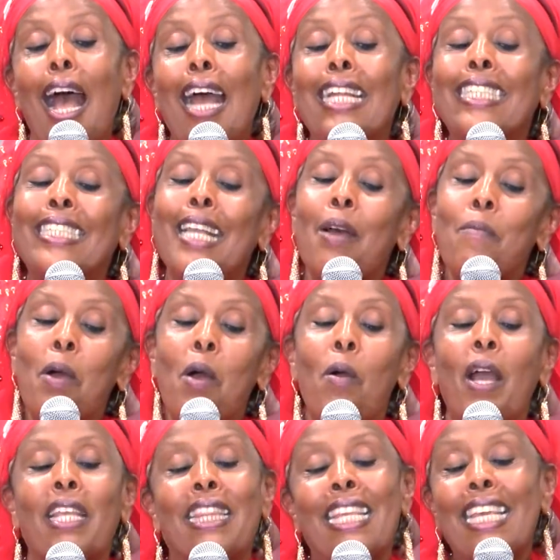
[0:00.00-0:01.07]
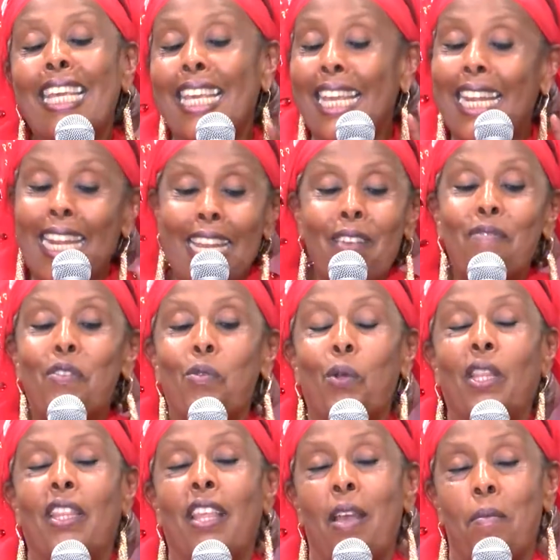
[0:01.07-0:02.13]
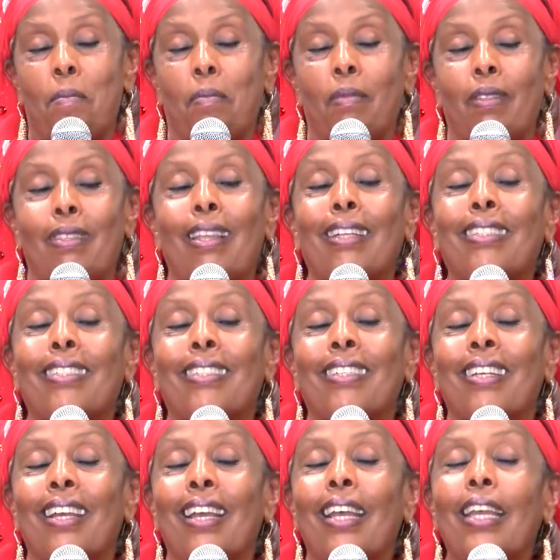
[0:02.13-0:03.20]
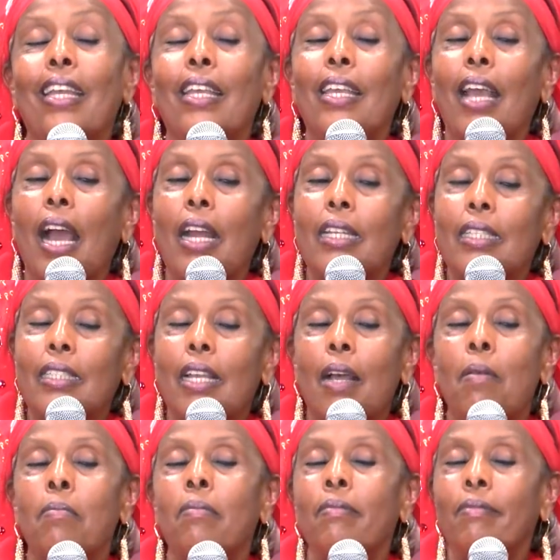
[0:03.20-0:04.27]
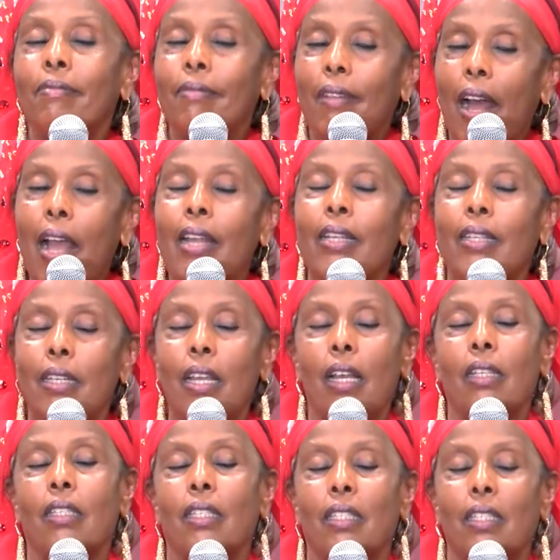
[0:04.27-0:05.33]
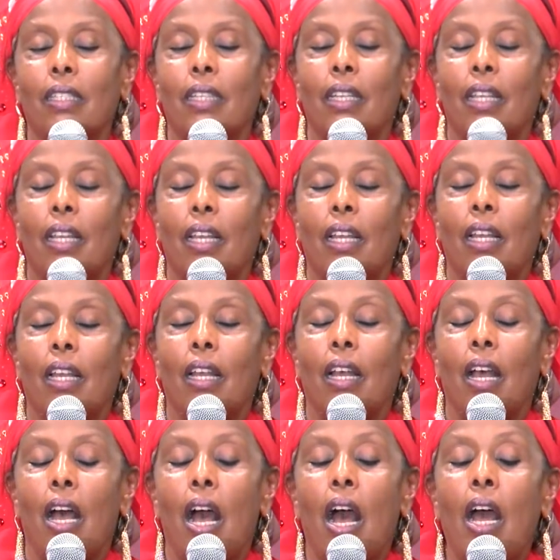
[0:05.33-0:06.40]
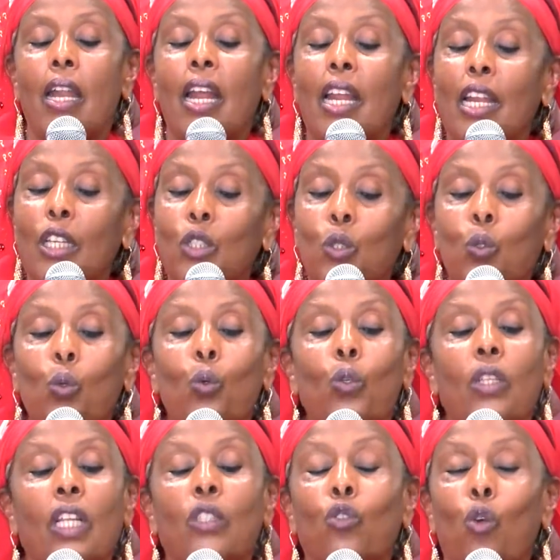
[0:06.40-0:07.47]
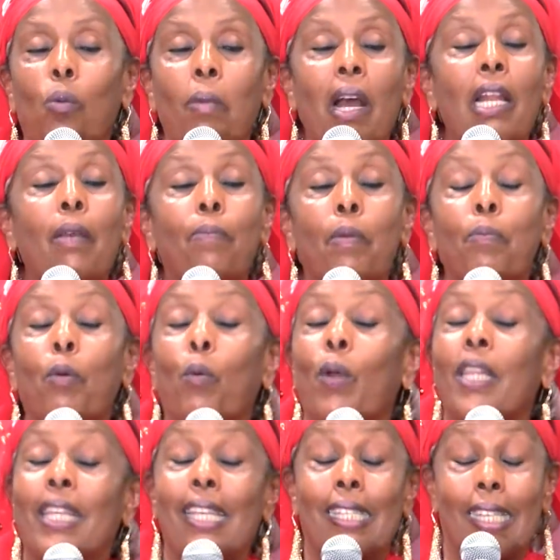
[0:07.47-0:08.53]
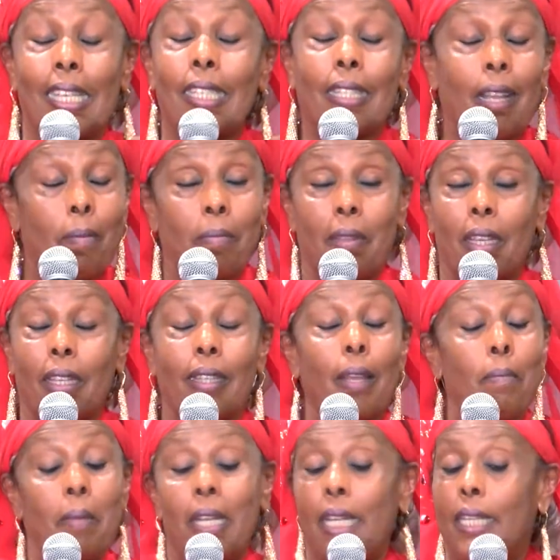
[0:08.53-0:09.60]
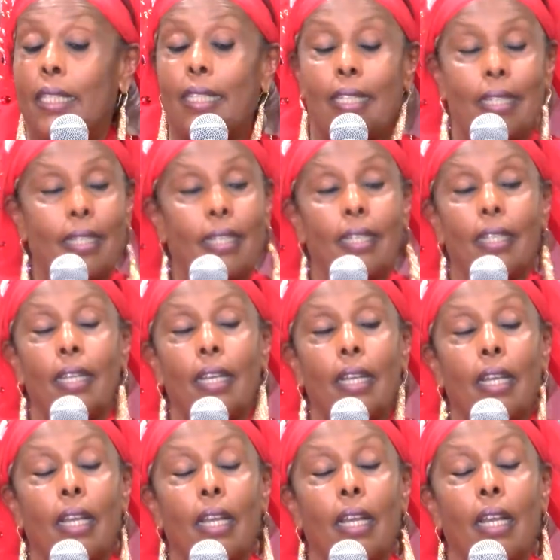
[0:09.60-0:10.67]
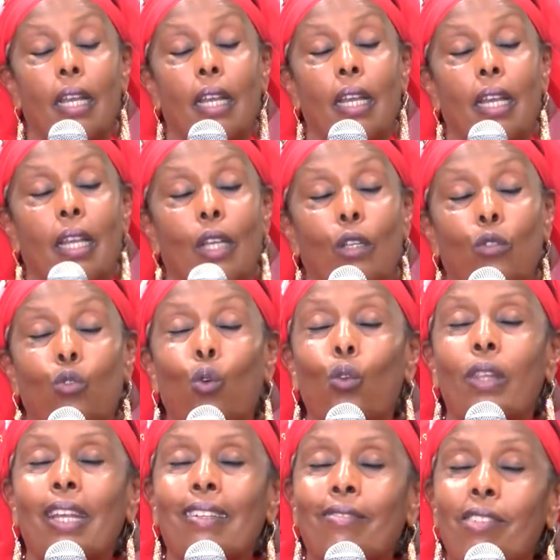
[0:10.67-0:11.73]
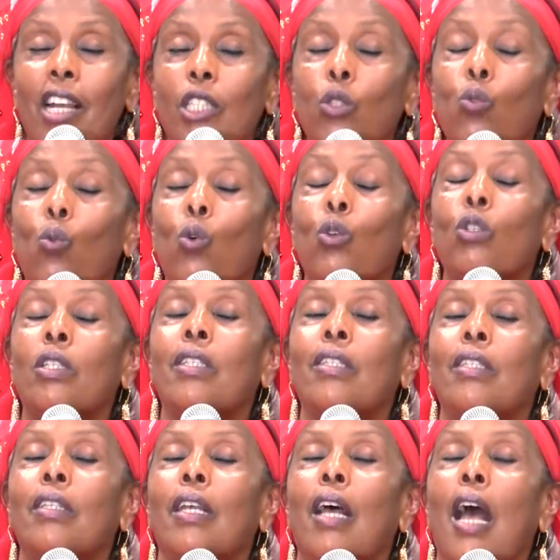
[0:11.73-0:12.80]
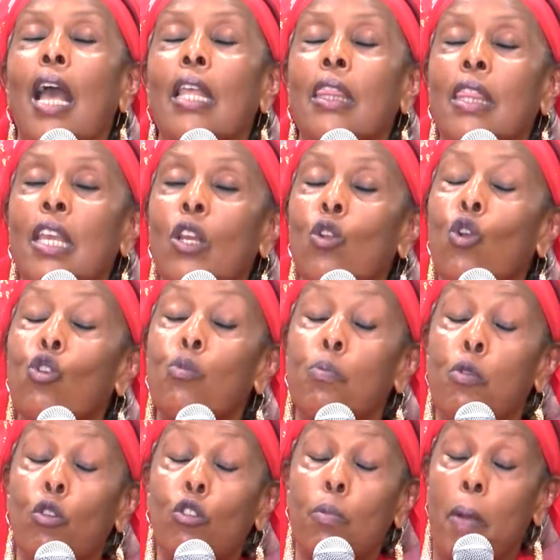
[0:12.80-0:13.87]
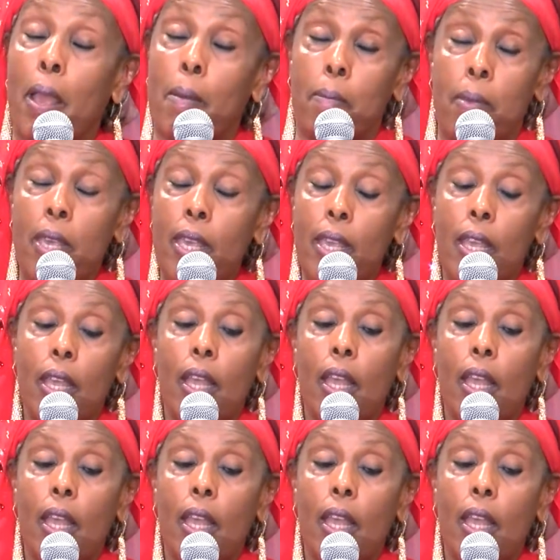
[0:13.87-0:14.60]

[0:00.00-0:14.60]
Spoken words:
And somehow I think he lived with them, that he had some ideas and understood the Somali people, when they say something, they mean it. So the trust was, I think, not built by me,